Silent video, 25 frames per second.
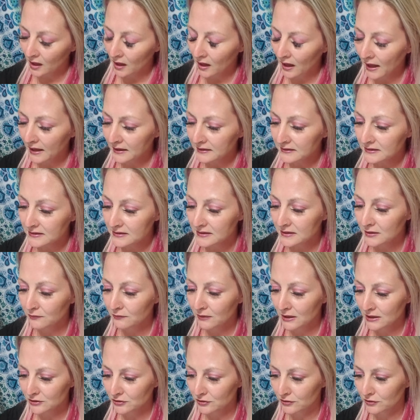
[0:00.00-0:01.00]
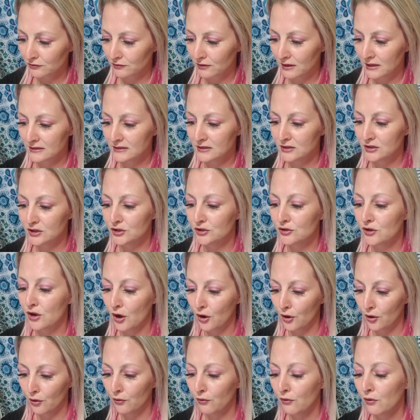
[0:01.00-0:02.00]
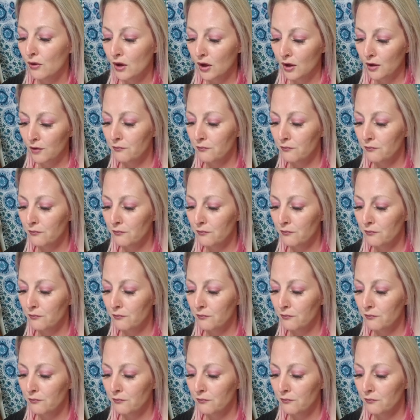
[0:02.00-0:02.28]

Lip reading: As the retrogrades go